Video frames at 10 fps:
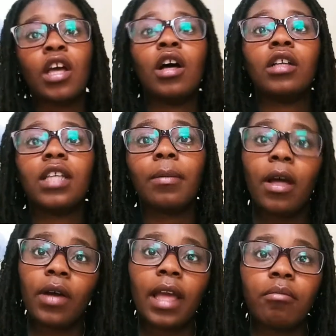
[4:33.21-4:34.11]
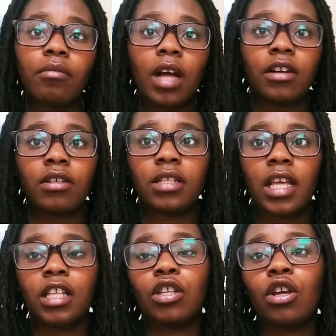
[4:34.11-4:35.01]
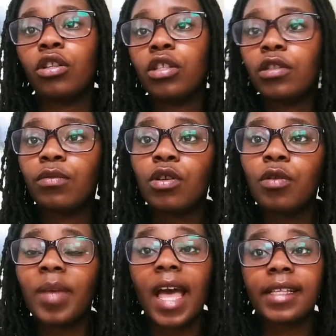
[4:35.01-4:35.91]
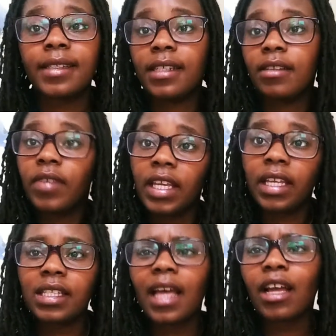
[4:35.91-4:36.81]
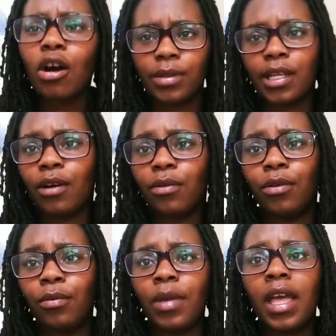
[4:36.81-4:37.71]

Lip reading: So I'm like, okay, I understand. So you go to this room, it has TV. It's like a hotel room.